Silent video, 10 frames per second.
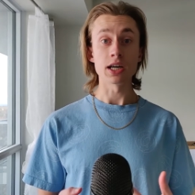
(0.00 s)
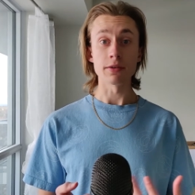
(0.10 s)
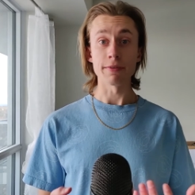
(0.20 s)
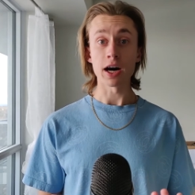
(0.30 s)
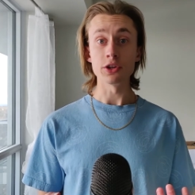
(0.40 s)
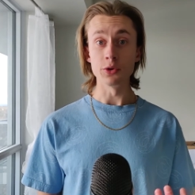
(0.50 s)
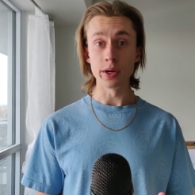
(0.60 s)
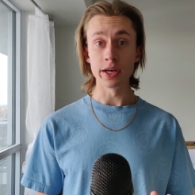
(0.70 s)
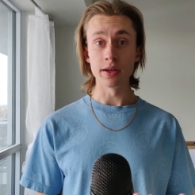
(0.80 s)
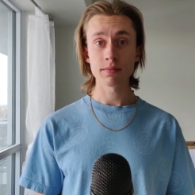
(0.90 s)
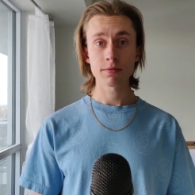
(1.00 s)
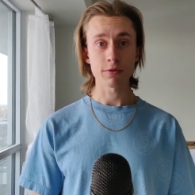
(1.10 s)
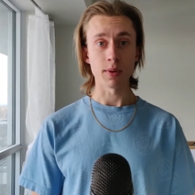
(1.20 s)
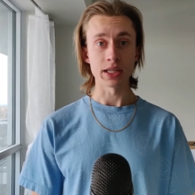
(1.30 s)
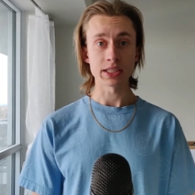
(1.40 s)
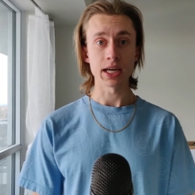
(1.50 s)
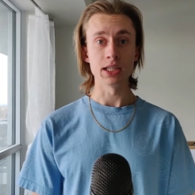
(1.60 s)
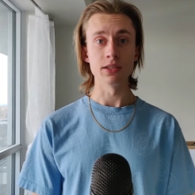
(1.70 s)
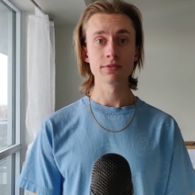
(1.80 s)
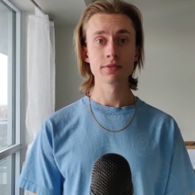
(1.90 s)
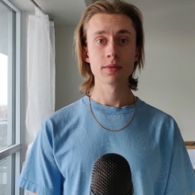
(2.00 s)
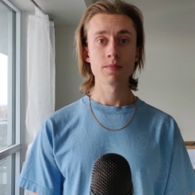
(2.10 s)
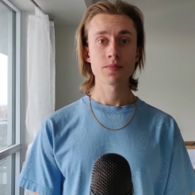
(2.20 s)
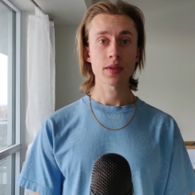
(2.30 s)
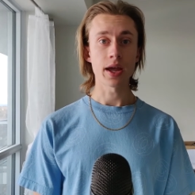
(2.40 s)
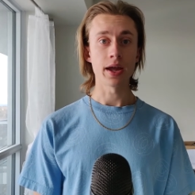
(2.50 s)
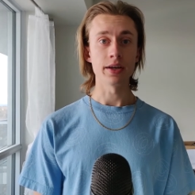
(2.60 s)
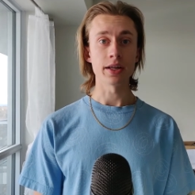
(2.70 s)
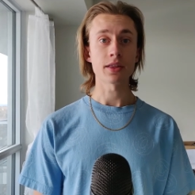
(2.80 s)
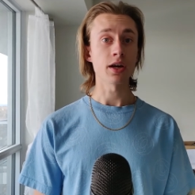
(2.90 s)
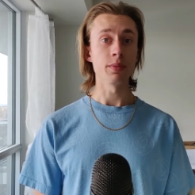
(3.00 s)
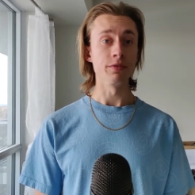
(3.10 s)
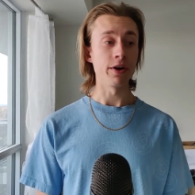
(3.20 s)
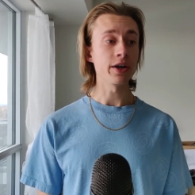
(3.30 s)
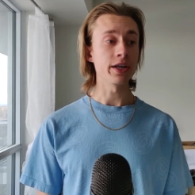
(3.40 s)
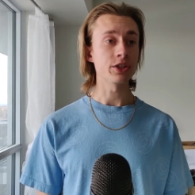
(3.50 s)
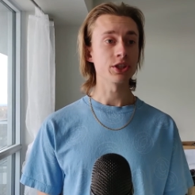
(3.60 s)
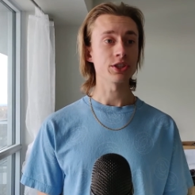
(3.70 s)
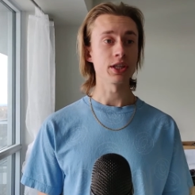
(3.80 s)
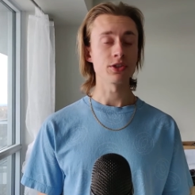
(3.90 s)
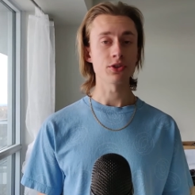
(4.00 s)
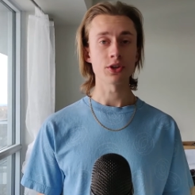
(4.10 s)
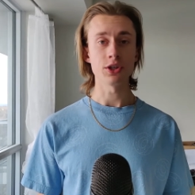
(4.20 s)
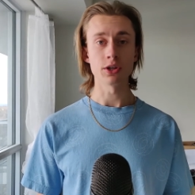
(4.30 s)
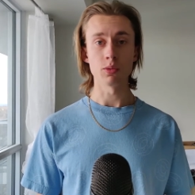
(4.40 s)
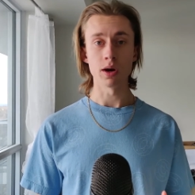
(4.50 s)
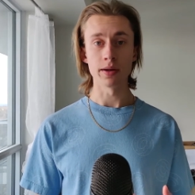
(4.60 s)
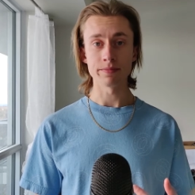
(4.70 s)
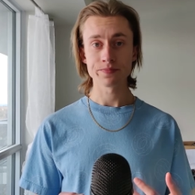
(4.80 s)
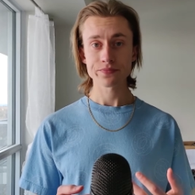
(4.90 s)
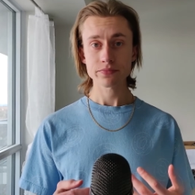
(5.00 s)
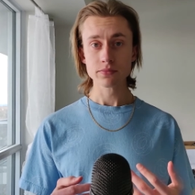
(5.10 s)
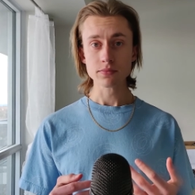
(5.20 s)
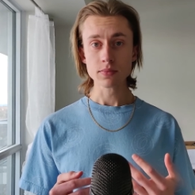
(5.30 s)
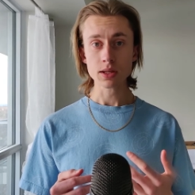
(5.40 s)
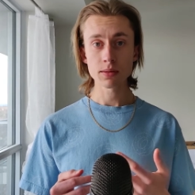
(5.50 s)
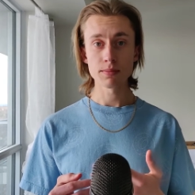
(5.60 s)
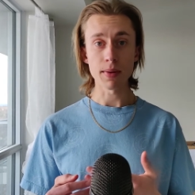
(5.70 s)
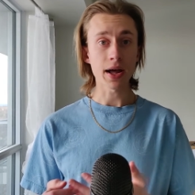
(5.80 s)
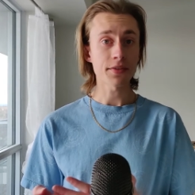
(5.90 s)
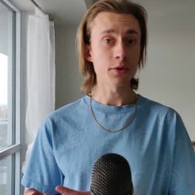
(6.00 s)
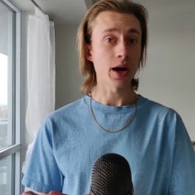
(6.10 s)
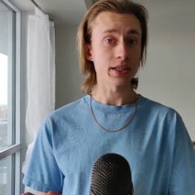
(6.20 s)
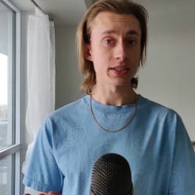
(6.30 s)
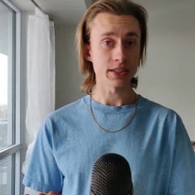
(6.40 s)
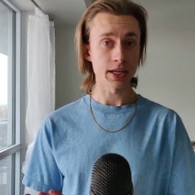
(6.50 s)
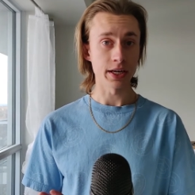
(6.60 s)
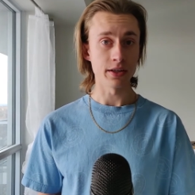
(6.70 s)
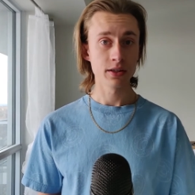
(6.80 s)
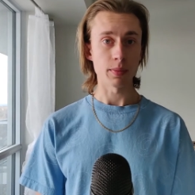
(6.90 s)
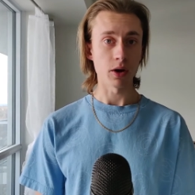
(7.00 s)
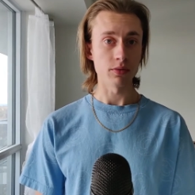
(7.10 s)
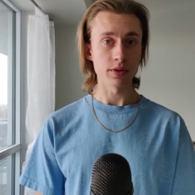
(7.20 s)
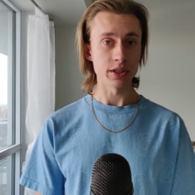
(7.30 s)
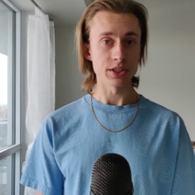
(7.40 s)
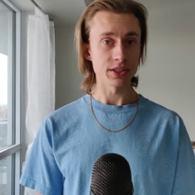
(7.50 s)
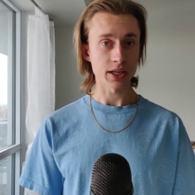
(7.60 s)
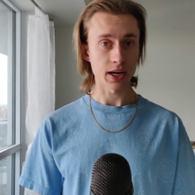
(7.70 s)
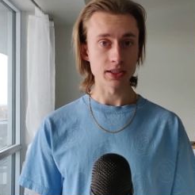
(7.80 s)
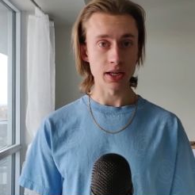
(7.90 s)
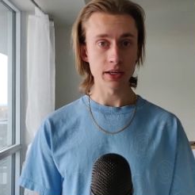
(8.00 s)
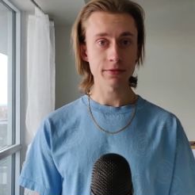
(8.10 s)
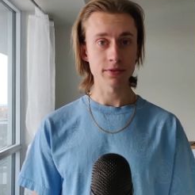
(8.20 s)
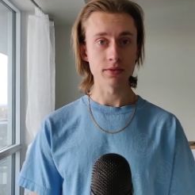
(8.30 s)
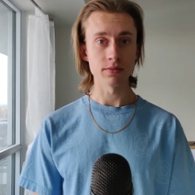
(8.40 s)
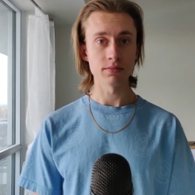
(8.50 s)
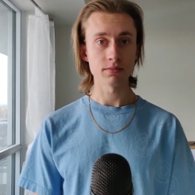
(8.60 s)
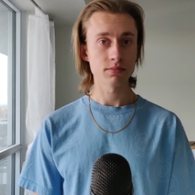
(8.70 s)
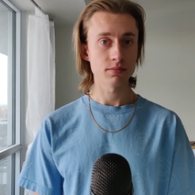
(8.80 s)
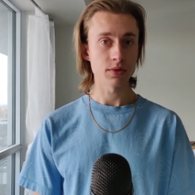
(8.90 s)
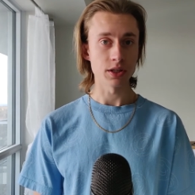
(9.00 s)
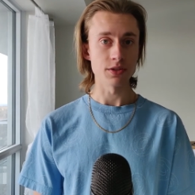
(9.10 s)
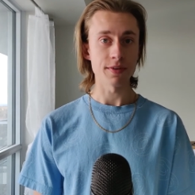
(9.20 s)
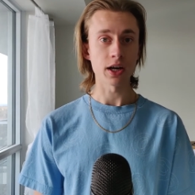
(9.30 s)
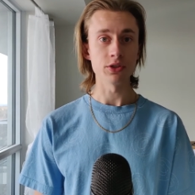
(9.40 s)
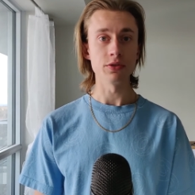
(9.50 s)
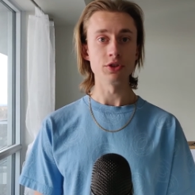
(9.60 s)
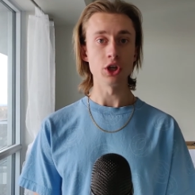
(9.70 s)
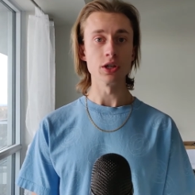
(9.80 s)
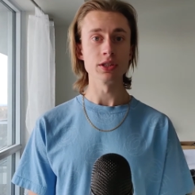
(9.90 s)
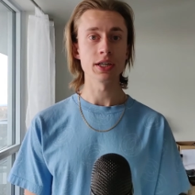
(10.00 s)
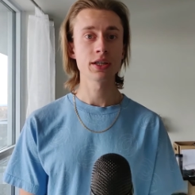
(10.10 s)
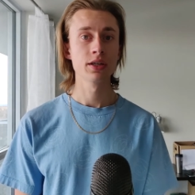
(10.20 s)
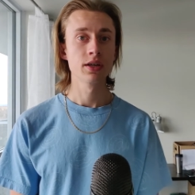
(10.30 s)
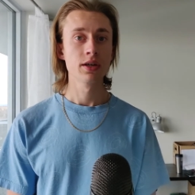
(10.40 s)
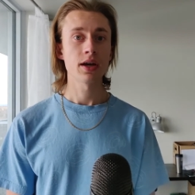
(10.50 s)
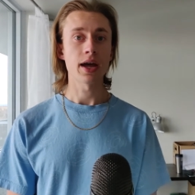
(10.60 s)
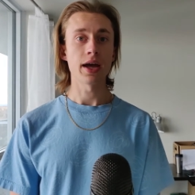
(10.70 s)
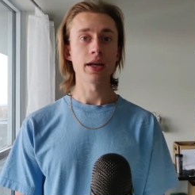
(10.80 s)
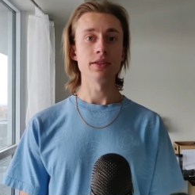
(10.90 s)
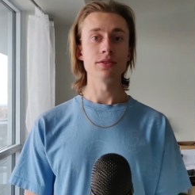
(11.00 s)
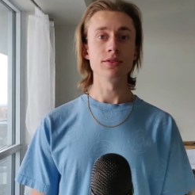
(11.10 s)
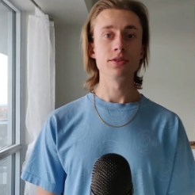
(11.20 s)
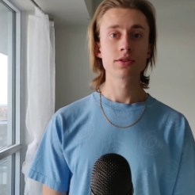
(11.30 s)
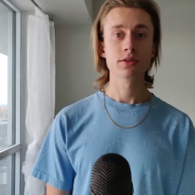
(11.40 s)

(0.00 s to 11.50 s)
lot of value in it for myself. And I thought it'd be very interesting to hear what Matthew has to say about his entire life and his value of journaling, and